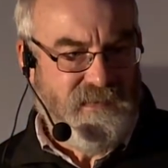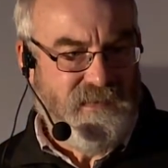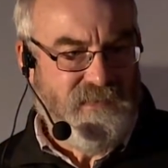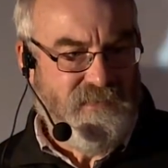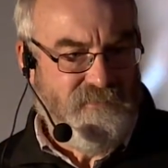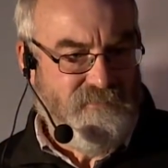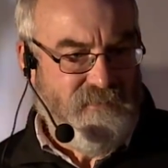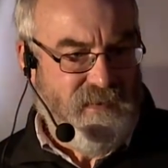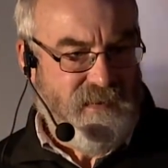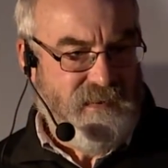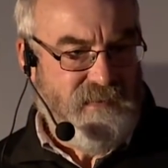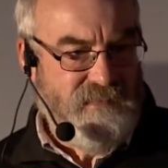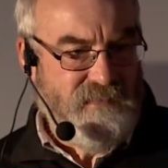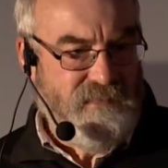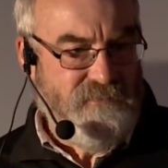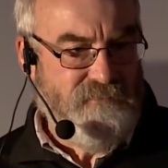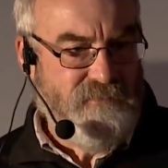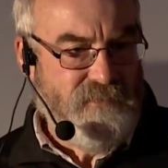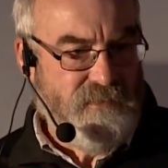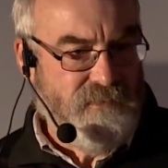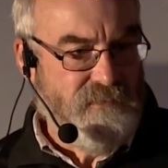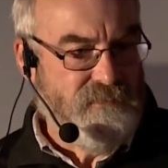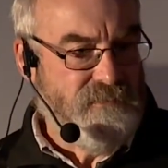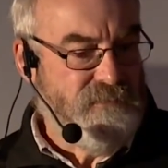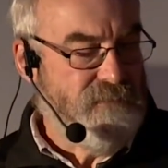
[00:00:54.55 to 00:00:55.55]
it's very
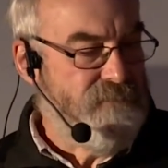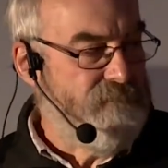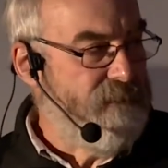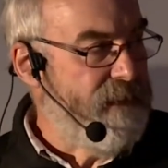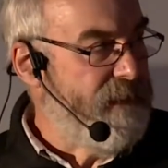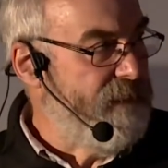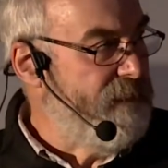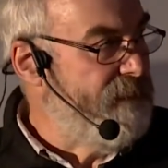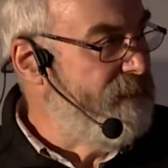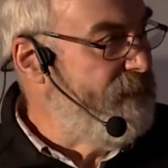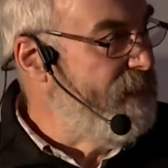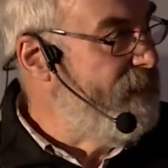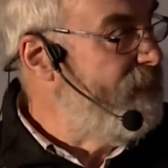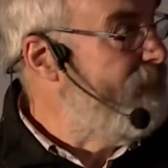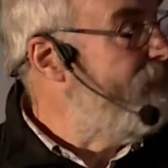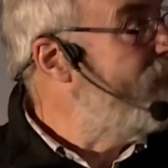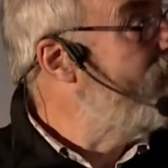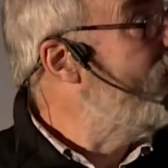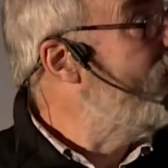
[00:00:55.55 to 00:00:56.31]
difficult to validate